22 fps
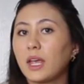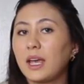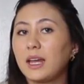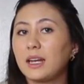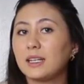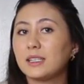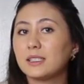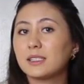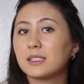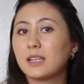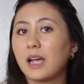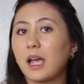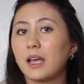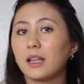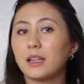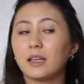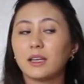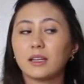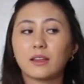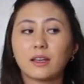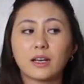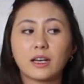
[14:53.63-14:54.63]
any
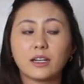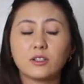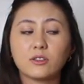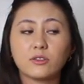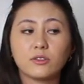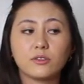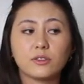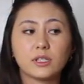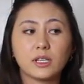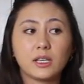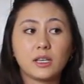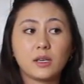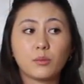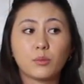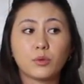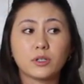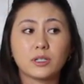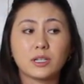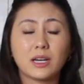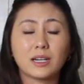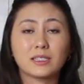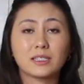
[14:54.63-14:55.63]
styling. Like I don't use a heat
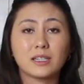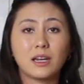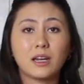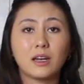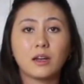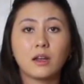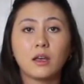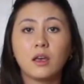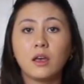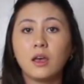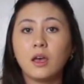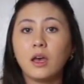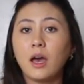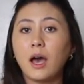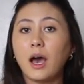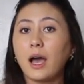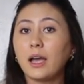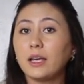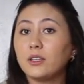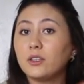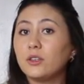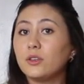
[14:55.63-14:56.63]
protectant.
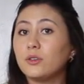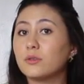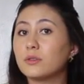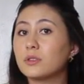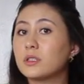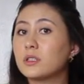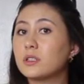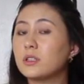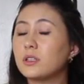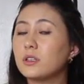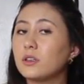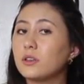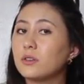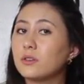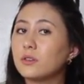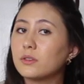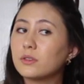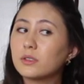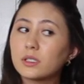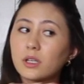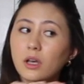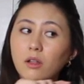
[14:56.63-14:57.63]
I used to
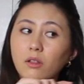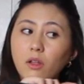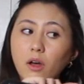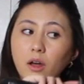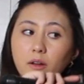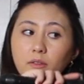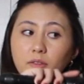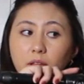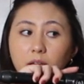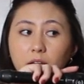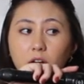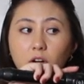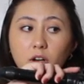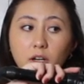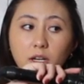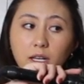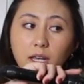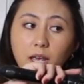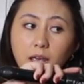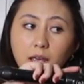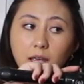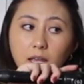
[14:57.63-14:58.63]
use a lot of like
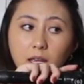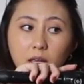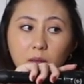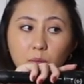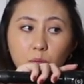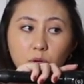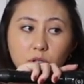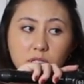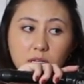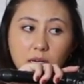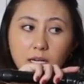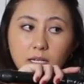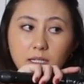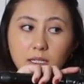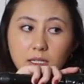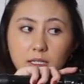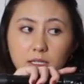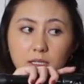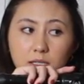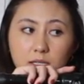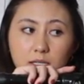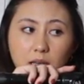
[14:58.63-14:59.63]
Garnier heat
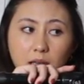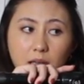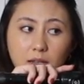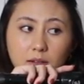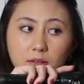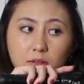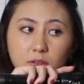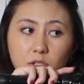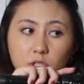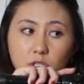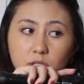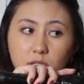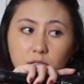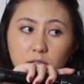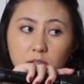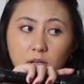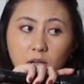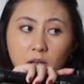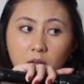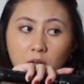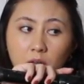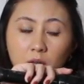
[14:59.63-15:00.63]
protectants and just
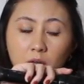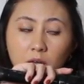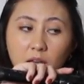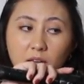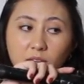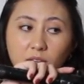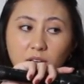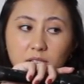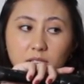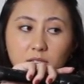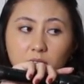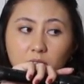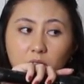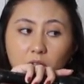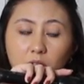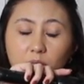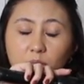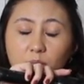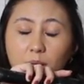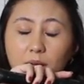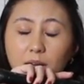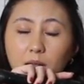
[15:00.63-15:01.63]
invest a
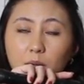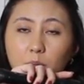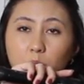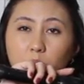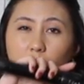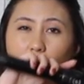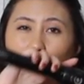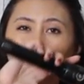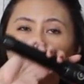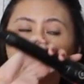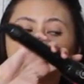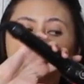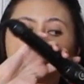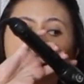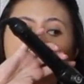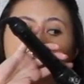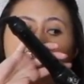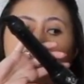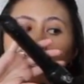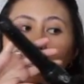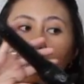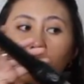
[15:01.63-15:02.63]
lot of money, but honestly,